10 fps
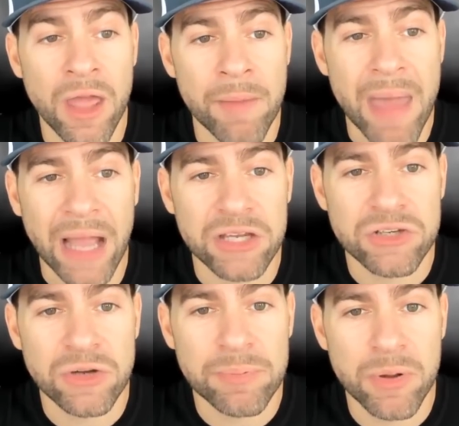Back in
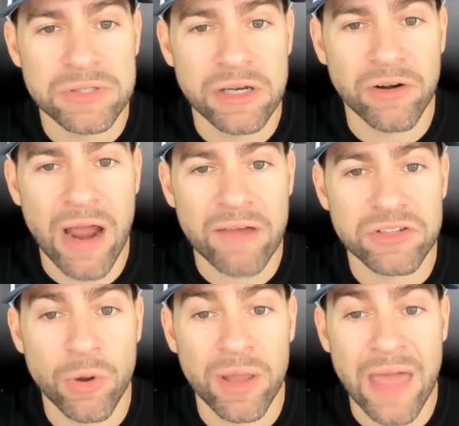June, he posted posted a graph
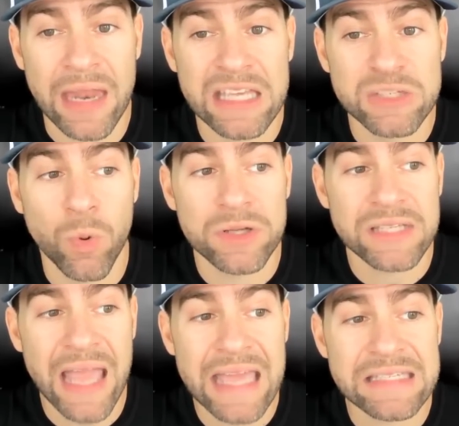showing that his
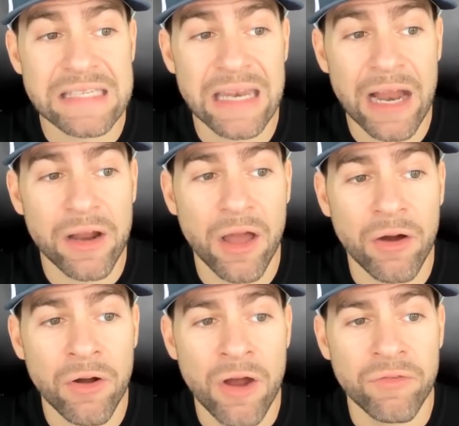worst case
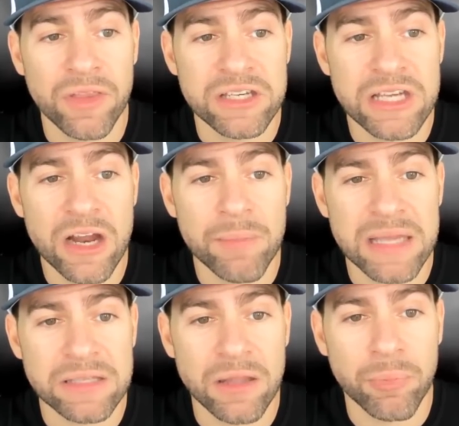scenario for this year,
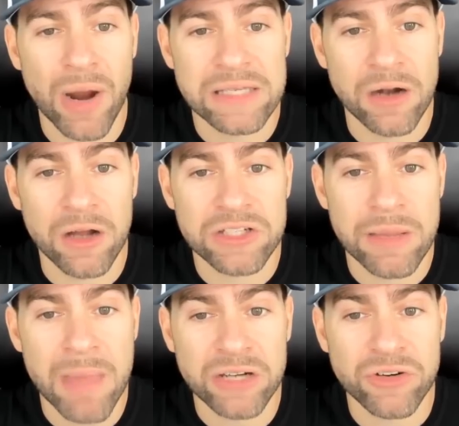based on the price and on
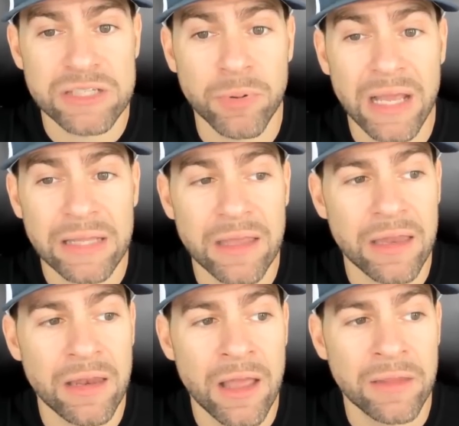chain metrics
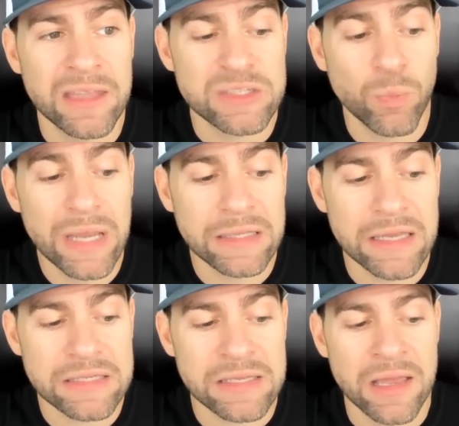predicted this
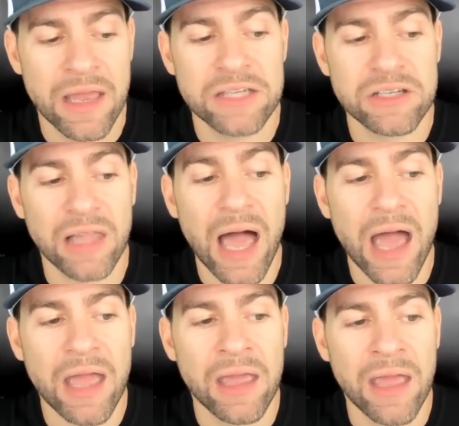weakness in July.